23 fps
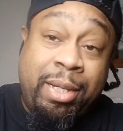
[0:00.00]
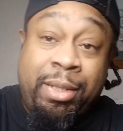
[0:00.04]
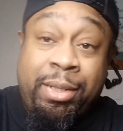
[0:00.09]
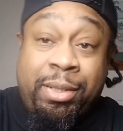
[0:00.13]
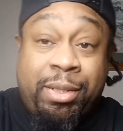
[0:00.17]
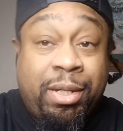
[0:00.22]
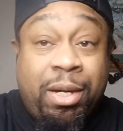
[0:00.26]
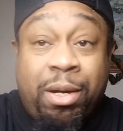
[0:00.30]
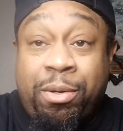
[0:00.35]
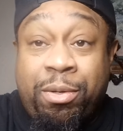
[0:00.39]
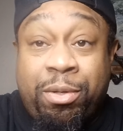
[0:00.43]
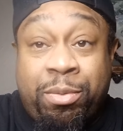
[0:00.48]
it
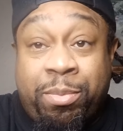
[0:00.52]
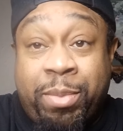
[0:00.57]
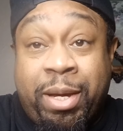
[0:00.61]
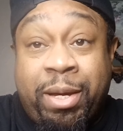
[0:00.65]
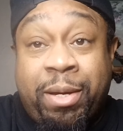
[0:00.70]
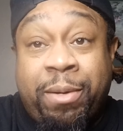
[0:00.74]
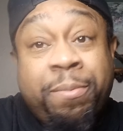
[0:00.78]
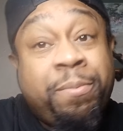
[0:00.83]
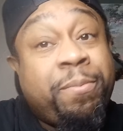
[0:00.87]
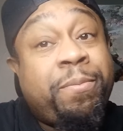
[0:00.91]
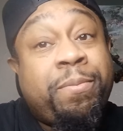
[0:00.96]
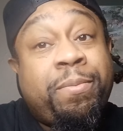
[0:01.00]
shows,
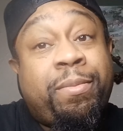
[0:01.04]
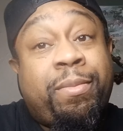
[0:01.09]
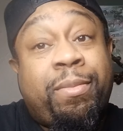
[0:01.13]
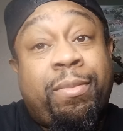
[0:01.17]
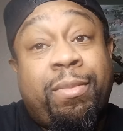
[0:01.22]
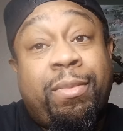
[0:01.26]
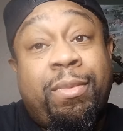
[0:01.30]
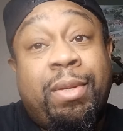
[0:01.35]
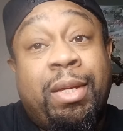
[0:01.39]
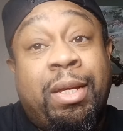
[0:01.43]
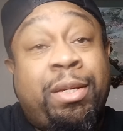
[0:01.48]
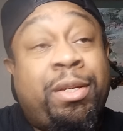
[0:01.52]
man.
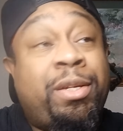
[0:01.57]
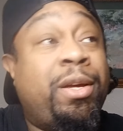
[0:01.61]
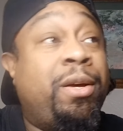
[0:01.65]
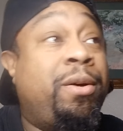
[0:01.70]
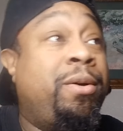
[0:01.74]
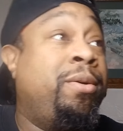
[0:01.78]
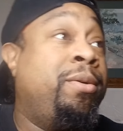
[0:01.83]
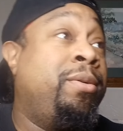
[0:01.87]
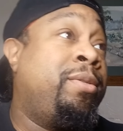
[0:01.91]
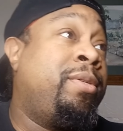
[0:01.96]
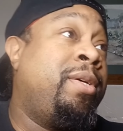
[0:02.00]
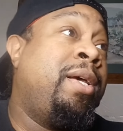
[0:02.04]
It
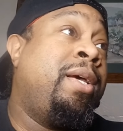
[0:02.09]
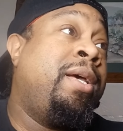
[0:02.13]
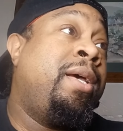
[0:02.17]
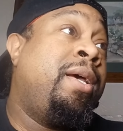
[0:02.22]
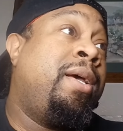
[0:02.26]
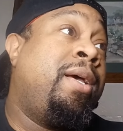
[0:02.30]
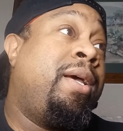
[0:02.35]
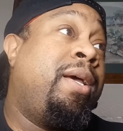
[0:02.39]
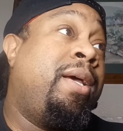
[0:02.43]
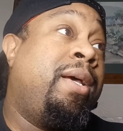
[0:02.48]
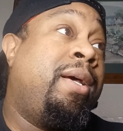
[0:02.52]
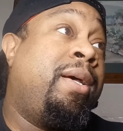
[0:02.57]
shows.
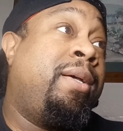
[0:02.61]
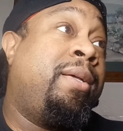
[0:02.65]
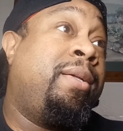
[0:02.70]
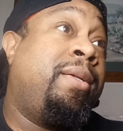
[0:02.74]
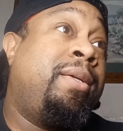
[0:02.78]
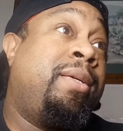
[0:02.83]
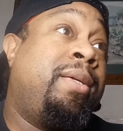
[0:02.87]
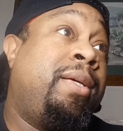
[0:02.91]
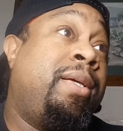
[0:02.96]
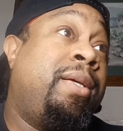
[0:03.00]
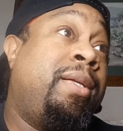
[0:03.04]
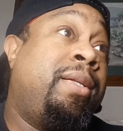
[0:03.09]

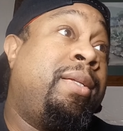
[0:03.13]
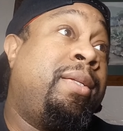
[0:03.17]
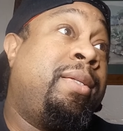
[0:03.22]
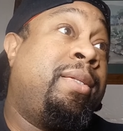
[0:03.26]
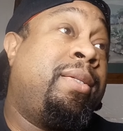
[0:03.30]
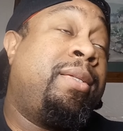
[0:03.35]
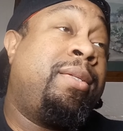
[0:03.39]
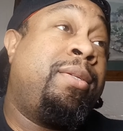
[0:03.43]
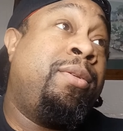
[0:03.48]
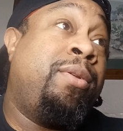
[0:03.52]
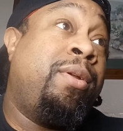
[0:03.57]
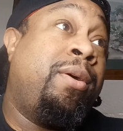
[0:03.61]

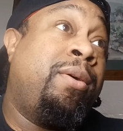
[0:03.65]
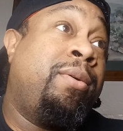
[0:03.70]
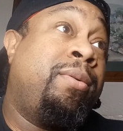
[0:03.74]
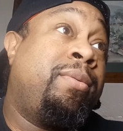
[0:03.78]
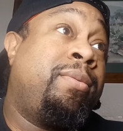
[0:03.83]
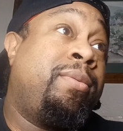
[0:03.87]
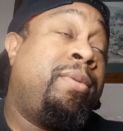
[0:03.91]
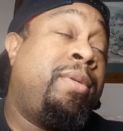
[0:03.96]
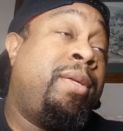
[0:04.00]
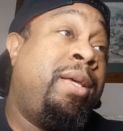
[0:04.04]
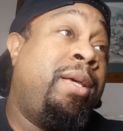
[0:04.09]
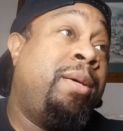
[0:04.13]
And, you
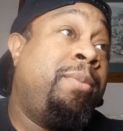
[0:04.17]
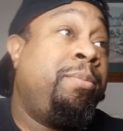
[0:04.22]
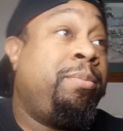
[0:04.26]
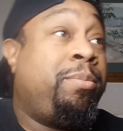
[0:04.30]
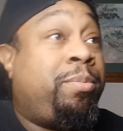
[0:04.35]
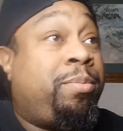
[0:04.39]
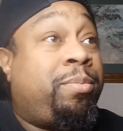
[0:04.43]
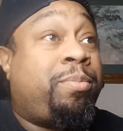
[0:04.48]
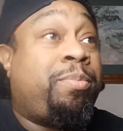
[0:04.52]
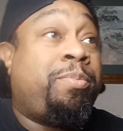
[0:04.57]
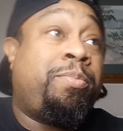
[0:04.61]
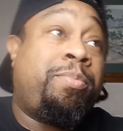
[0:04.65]
know,
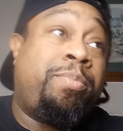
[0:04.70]
him